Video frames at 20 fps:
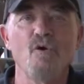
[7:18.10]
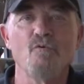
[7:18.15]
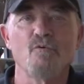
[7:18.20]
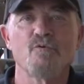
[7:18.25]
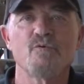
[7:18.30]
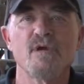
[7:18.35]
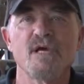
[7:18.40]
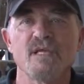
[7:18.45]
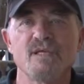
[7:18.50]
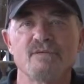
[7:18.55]
oh
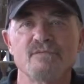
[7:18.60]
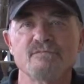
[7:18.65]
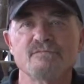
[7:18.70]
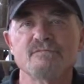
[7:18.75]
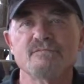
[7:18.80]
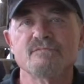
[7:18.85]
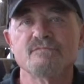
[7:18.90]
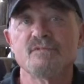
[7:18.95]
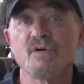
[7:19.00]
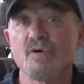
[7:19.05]
great,
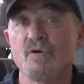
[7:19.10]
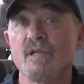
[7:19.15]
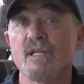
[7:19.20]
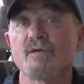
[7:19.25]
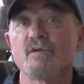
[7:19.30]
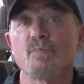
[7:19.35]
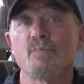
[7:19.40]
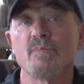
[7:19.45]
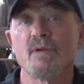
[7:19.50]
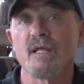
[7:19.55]
we're going
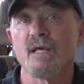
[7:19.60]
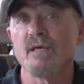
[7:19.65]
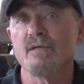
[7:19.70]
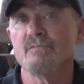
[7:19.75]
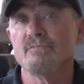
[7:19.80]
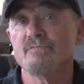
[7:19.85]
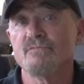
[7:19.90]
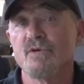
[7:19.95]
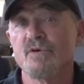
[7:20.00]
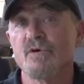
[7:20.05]
out to play,
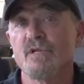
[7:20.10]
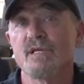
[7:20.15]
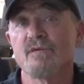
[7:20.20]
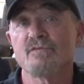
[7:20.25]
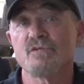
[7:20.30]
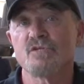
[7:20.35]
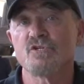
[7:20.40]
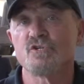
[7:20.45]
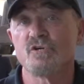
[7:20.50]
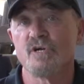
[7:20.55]
we're going
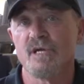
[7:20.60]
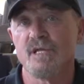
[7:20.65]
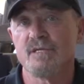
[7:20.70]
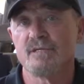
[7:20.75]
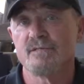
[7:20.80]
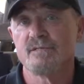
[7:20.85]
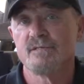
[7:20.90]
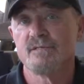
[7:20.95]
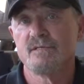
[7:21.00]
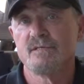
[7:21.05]
out to train,
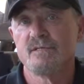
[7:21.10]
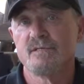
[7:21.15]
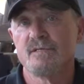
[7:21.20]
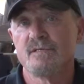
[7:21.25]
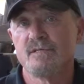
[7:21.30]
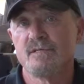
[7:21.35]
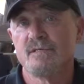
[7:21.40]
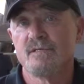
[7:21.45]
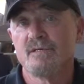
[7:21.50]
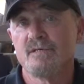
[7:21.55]

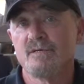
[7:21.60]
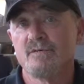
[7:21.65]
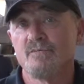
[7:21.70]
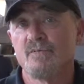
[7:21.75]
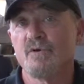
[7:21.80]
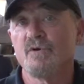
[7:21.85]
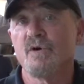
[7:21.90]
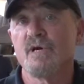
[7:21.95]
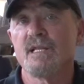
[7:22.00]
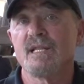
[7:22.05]

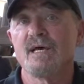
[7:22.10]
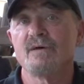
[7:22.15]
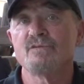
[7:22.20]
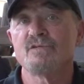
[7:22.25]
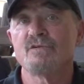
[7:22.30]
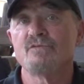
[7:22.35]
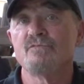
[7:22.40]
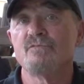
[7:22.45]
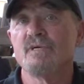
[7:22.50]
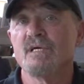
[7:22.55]
we're going out
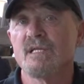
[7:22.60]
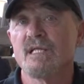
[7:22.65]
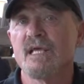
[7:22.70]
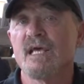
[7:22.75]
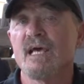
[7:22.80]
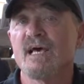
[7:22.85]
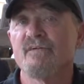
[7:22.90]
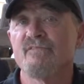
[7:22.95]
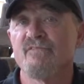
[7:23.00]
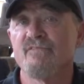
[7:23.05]
to really
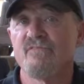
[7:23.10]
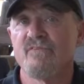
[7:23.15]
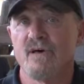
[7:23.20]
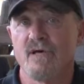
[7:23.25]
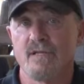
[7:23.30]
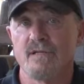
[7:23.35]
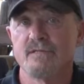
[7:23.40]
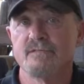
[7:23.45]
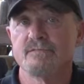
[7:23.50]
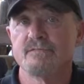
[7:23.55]
have
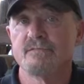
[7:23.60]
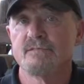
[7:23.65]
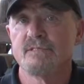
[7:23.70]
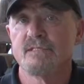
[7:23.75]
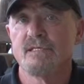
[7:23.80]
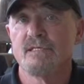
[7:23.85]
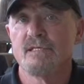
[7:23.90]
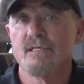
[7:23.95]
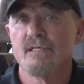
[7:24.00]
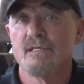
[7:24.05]
fun.
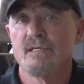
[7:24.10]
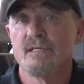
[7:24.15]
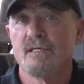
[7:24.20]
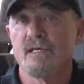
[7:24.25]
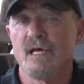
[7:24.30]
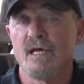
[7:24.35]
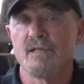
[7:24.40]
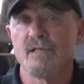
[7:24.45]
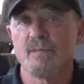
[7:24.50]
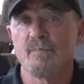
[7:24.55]

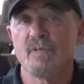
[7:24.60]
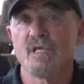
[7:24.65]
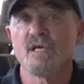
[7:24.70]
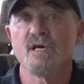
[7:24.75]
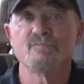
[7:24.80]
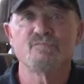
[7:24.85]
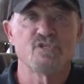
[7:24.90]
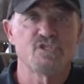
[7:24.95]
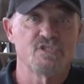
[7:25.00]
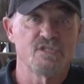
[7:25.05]
And it
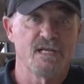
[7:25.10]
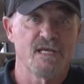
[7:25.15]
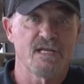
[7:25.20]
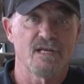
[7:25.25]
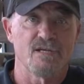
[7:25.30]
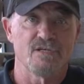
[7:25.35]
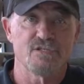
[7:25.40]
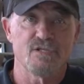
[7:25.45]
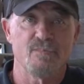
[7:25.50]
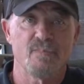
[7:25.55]
becomes his
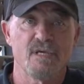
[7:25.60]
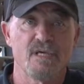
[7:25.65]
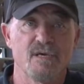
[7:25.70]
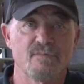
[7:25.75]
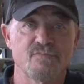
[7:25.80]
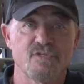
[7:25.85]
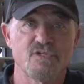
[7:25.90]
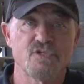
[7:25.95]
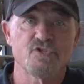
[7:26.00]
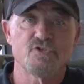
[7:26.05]
necklace, it
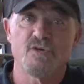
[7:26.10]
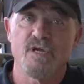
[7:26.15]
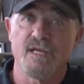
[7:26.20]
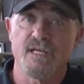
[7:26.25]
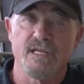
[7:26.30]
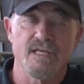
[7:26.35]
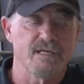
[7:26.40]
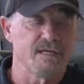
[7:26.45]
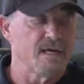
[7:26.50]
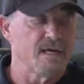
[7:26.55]
becomes his training